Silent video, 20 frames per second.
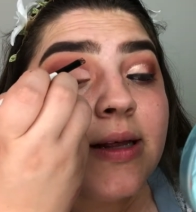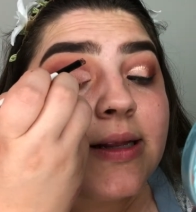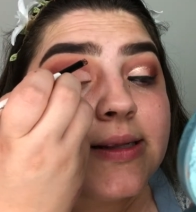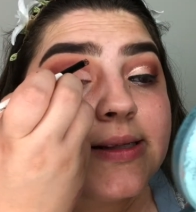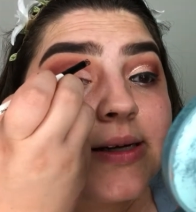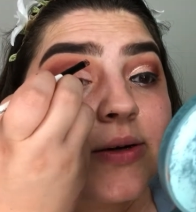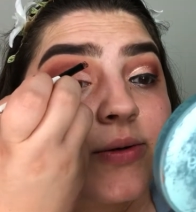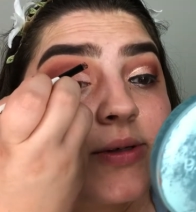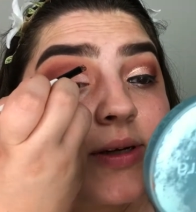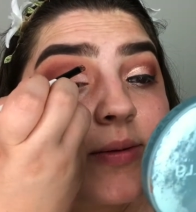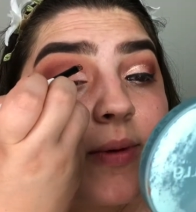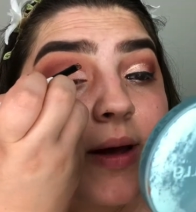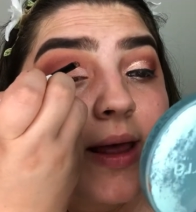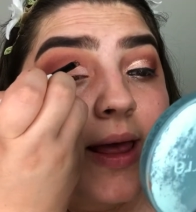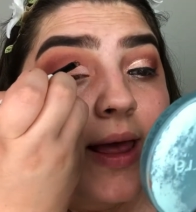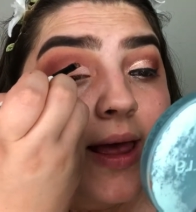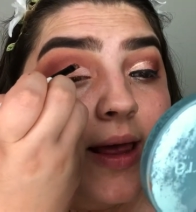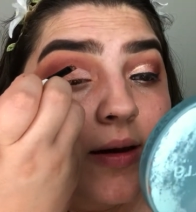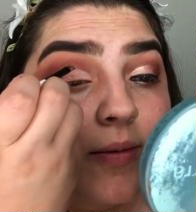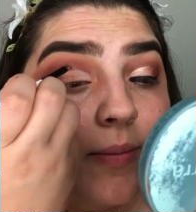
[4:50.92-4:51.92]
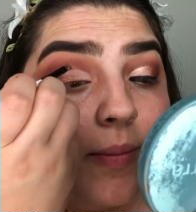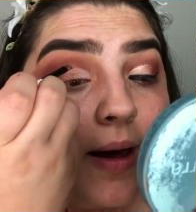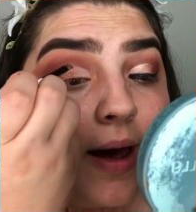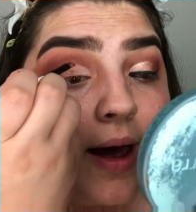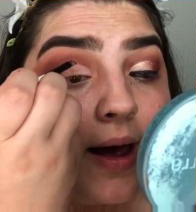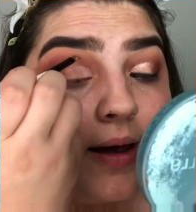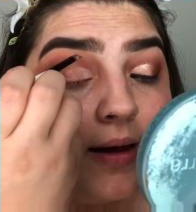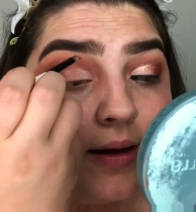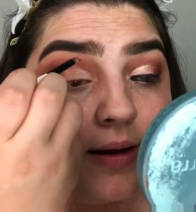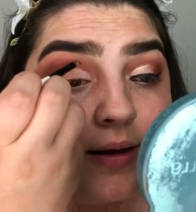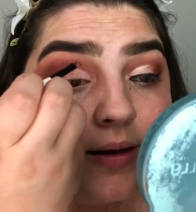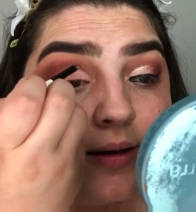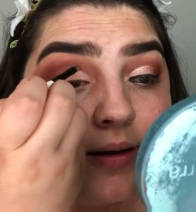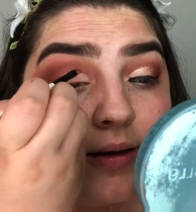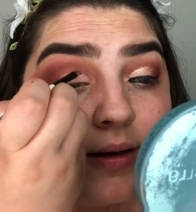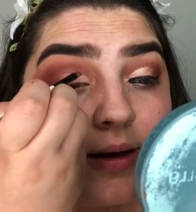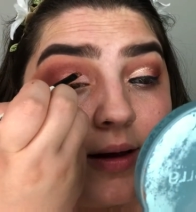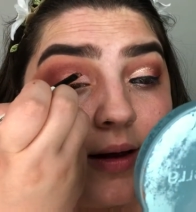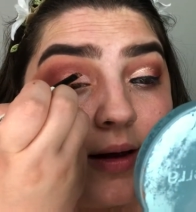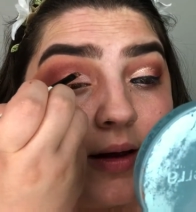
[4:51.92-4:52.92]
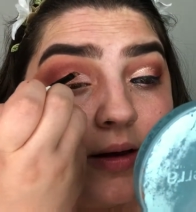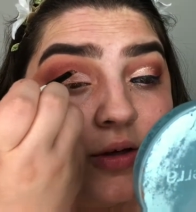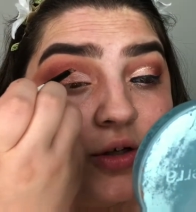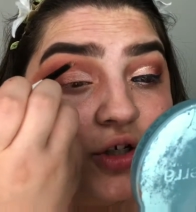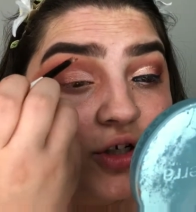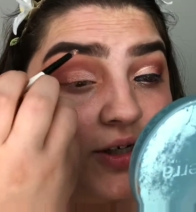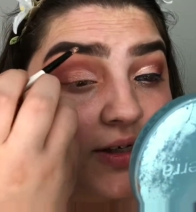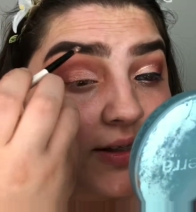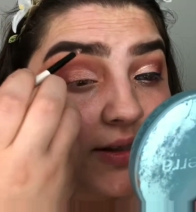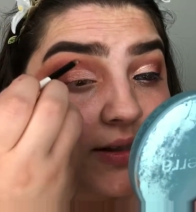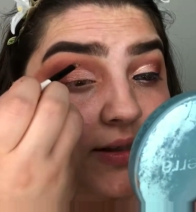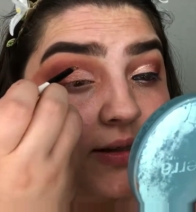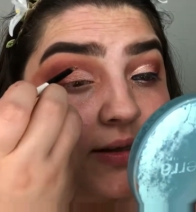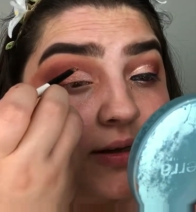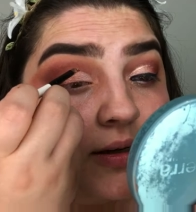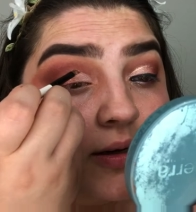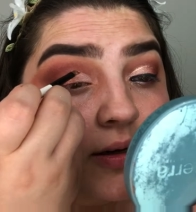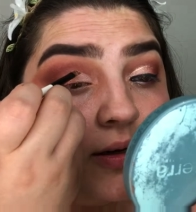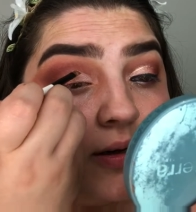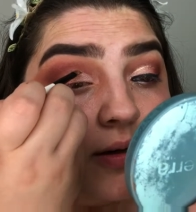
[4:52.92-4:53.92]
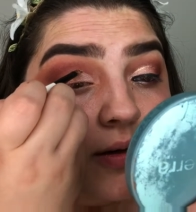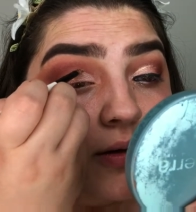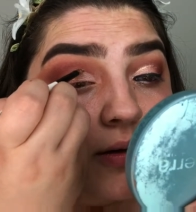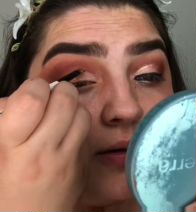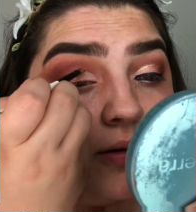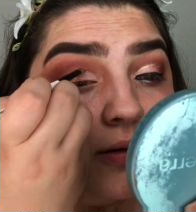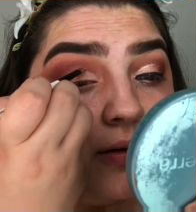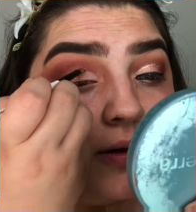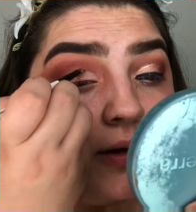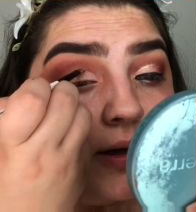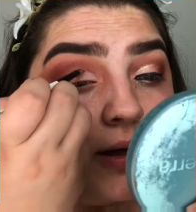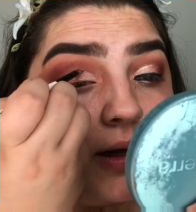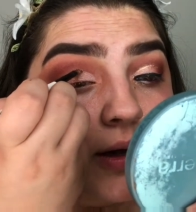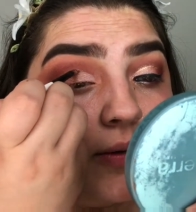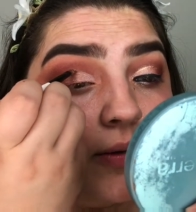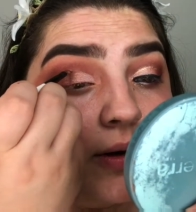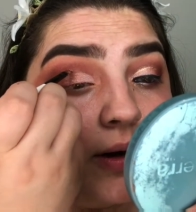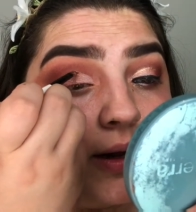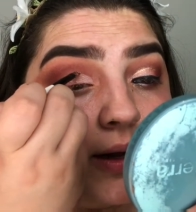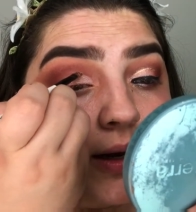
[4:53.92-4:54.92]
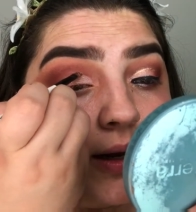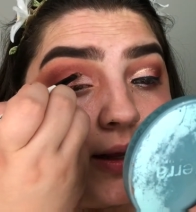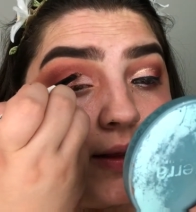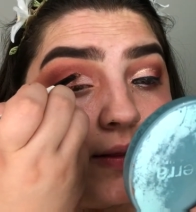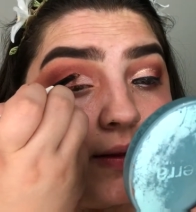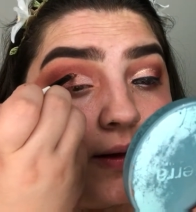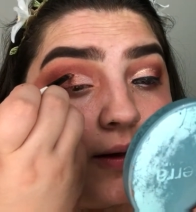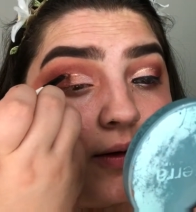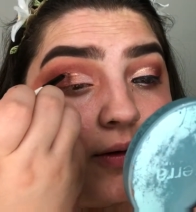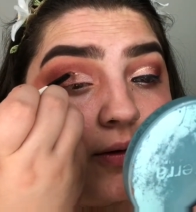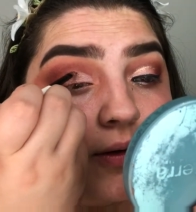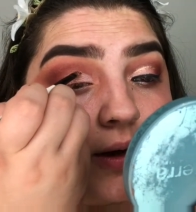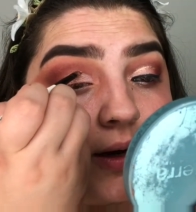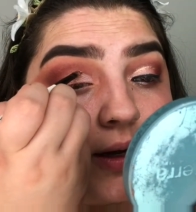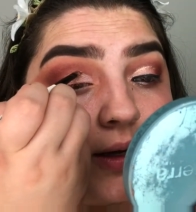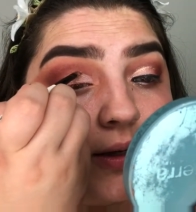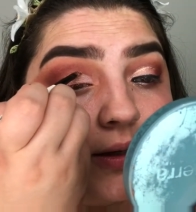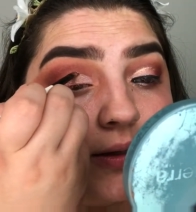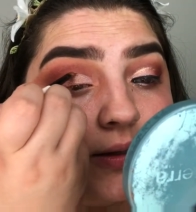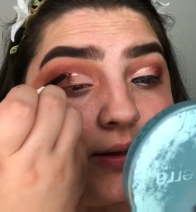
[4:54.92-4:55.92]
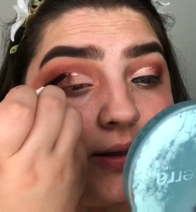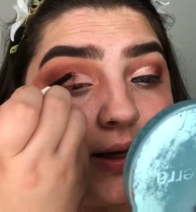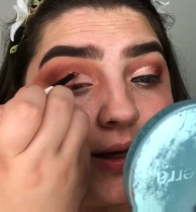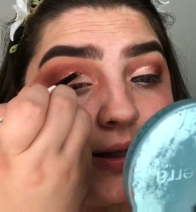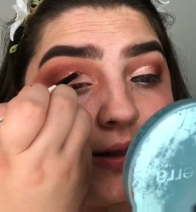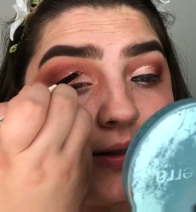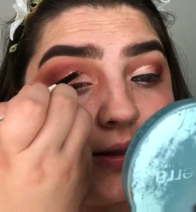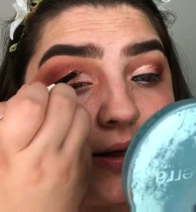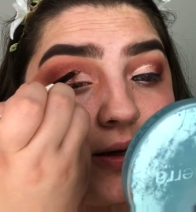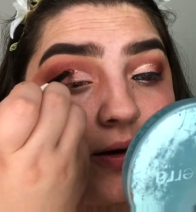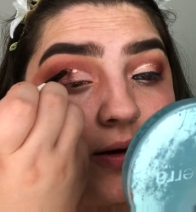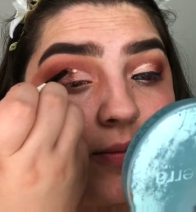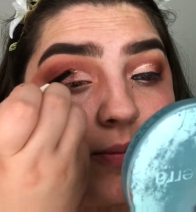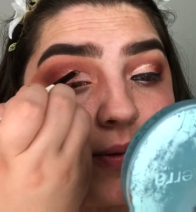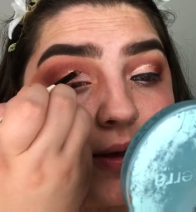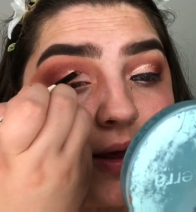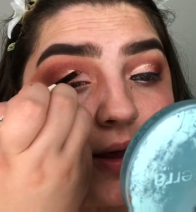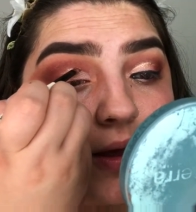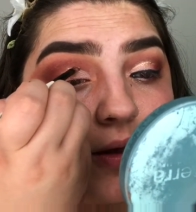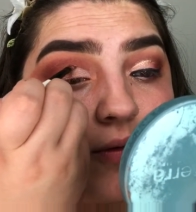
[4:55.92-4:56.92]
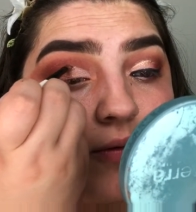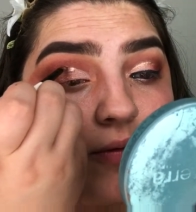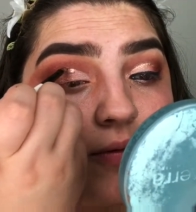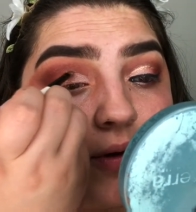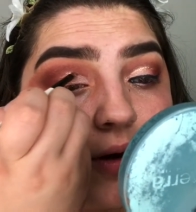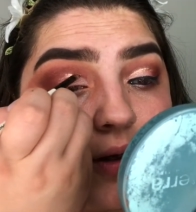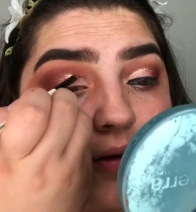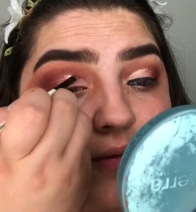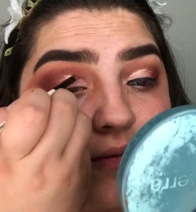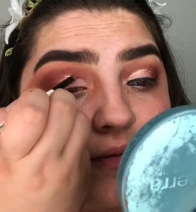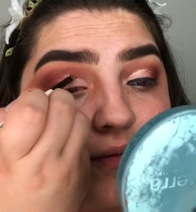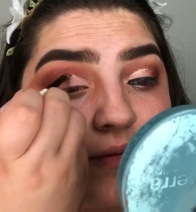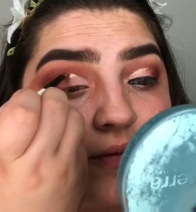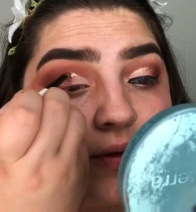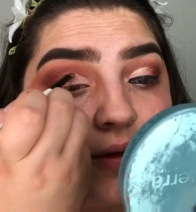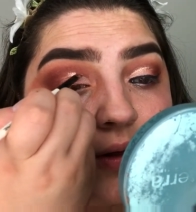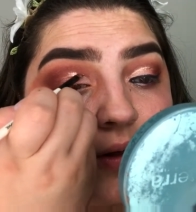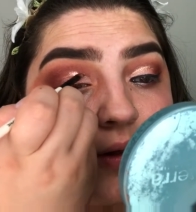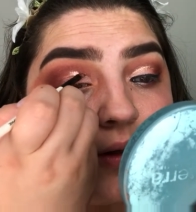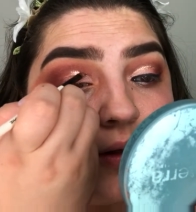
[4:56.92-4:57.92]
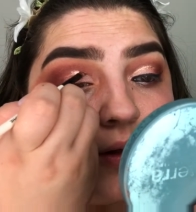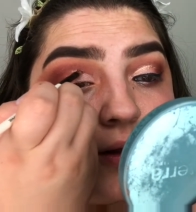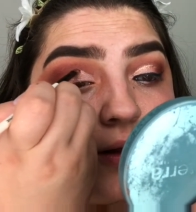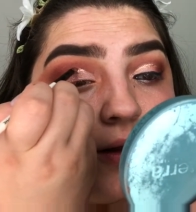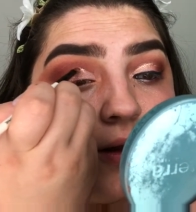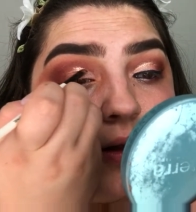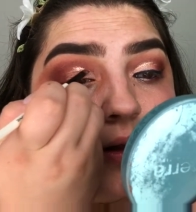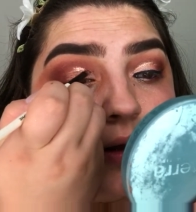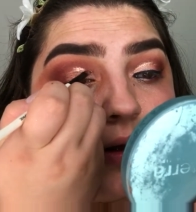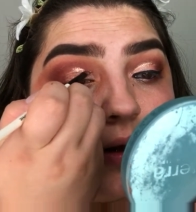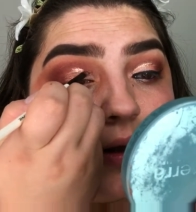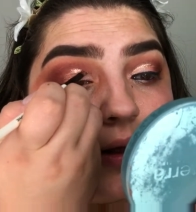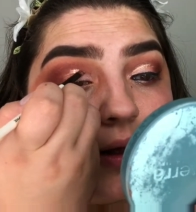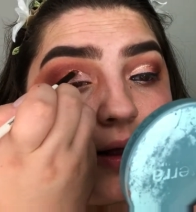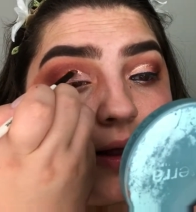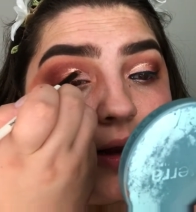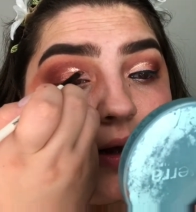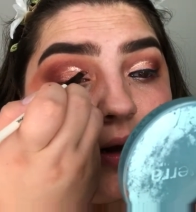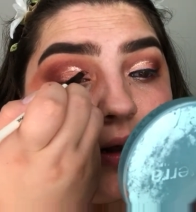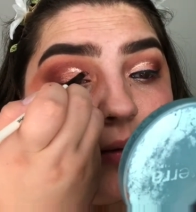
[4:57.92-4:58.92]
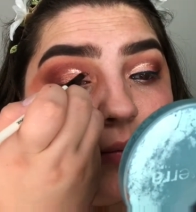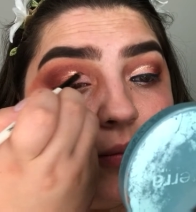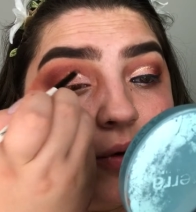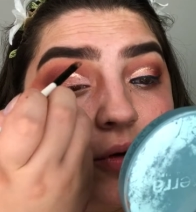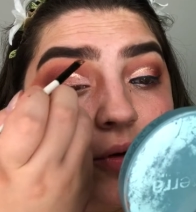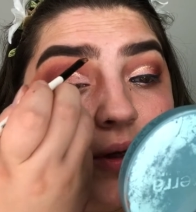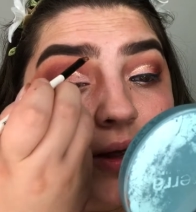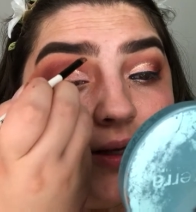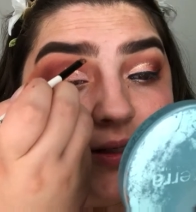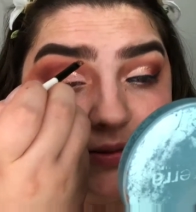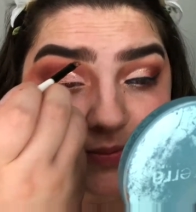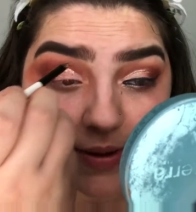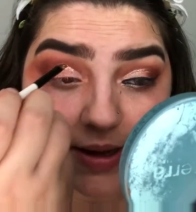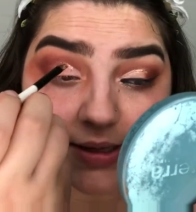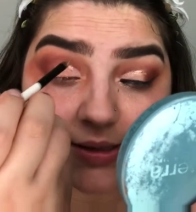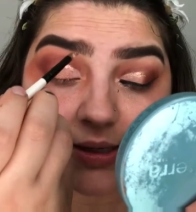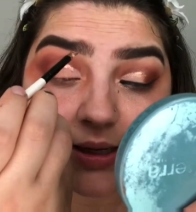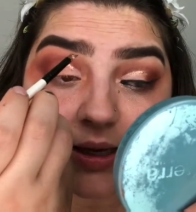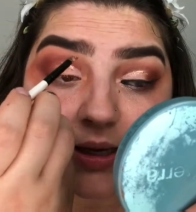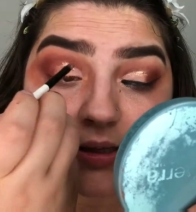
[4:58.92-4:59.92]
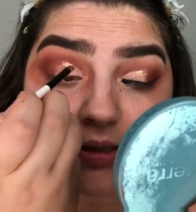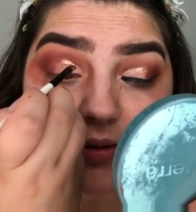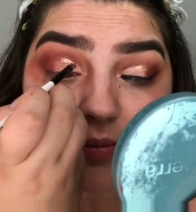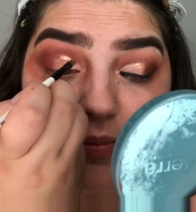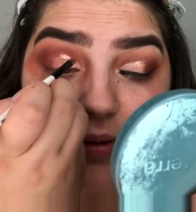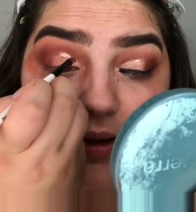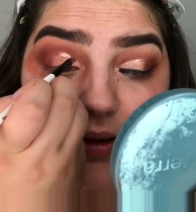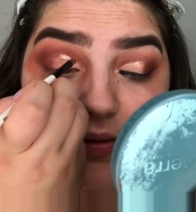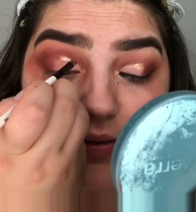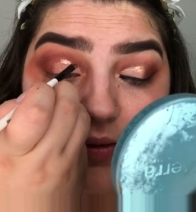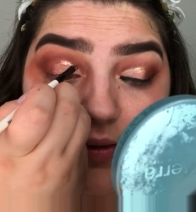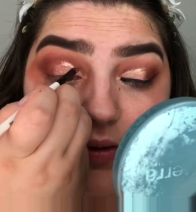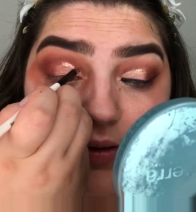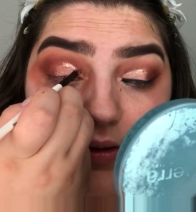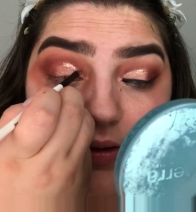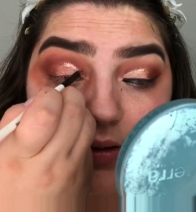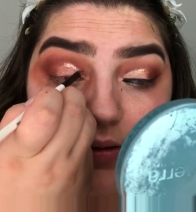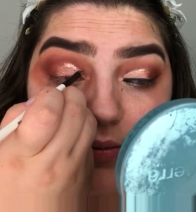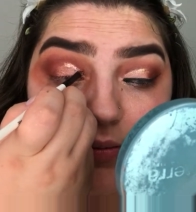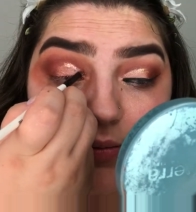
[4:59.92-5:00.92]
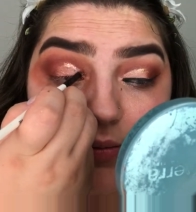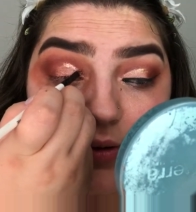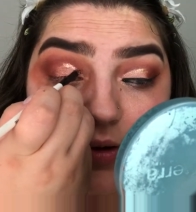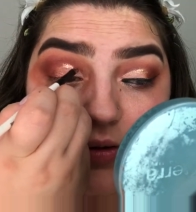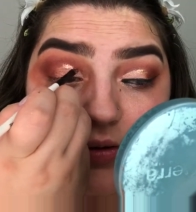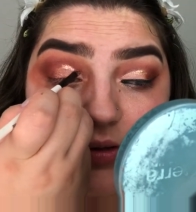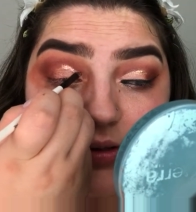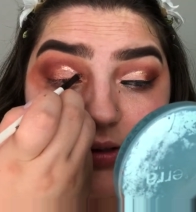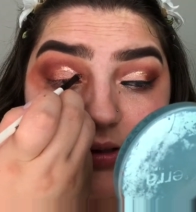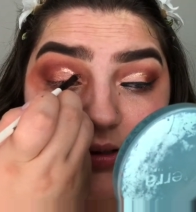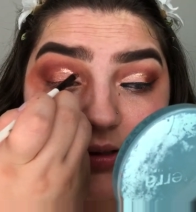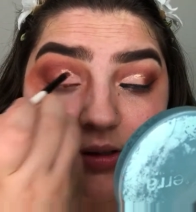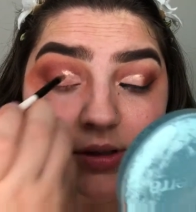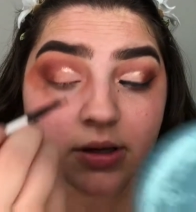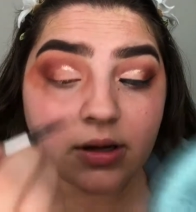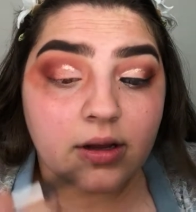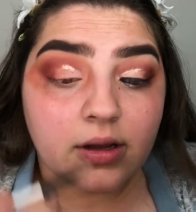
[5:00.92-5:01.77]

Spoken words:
tilting my head back and just outlining that crease. It's going to be a rough line. I'm not expecting it to be the most